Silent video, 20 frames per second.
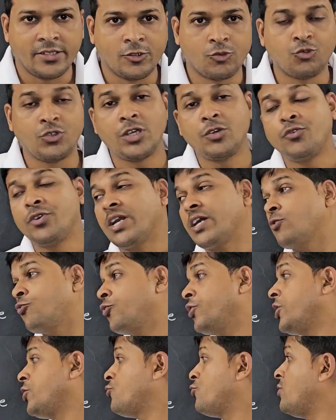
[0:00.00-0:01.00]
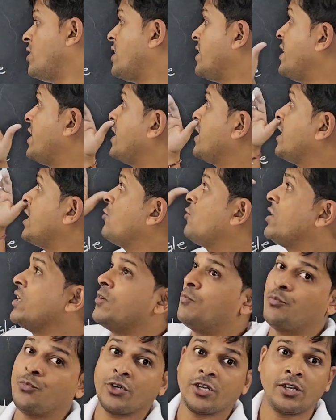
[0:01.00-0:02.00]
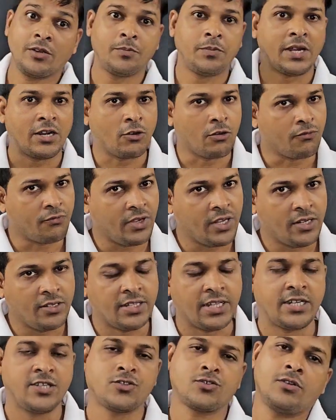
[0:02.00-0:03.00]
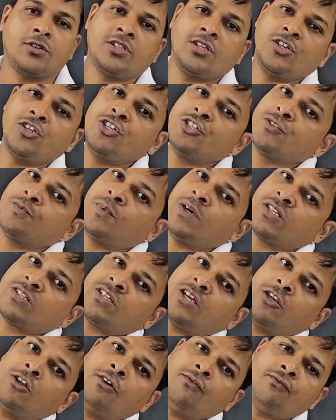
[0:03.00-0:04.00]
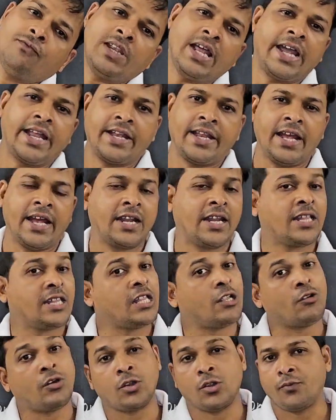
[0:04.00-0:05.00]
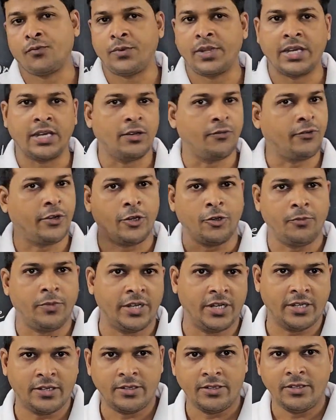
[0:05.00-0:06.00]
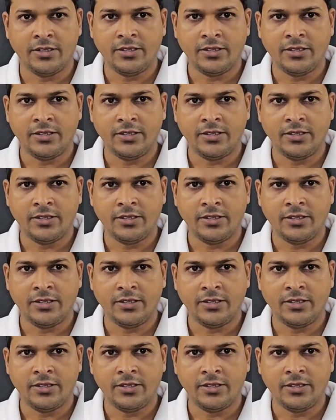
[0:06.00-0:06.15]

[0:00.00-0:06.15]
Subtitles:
Today we are going to learn another one important part of it, that is called the dispersion of light, another one optical phenomenon.